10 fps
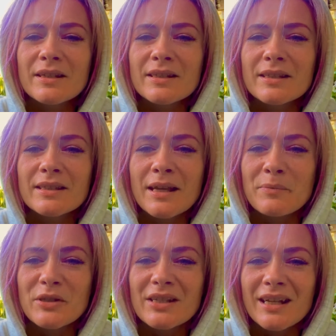His
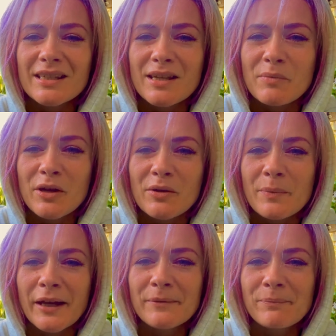name is Nassim
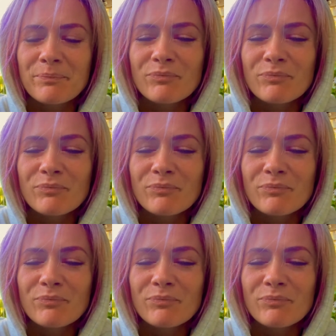Haramein.